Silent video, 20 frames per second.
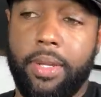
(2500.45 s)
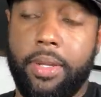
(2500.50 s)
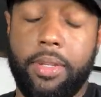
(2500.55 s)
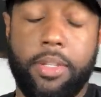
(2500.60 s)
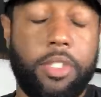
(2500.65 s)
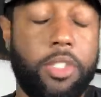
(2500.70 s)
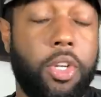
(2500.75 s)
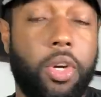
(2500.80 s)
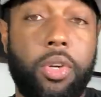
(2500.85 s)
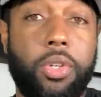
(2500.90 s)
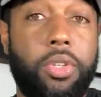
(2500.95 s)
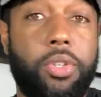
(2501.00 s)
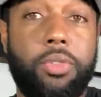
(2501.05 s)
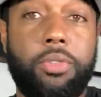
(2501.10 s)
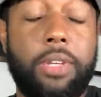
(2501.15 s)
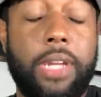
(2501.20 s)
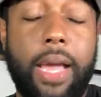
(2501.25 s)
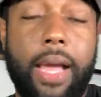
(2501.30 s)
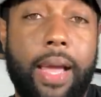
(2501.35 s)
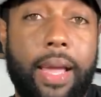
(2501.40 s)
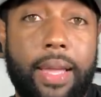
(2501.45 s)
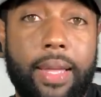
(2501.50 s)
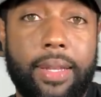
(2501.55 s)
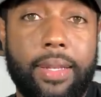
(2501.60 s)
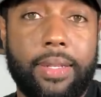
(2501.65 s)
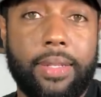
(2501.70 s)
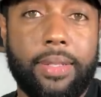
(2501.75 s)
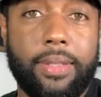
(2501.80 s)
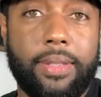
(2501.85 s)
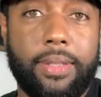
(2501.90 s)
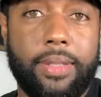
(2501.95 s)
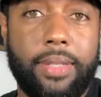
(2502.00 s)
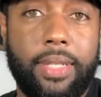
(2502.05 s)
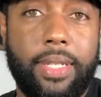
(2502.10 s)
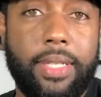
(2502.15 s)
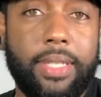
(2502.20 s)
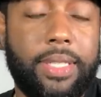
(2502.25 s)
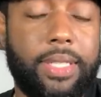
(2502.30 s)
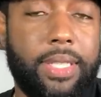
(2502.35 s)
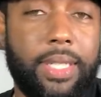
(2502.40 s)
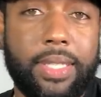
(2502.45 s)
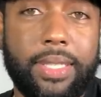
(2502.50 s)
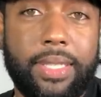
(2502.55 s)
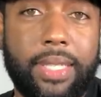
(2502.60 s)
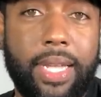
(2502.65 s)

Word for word: No, you not. It's just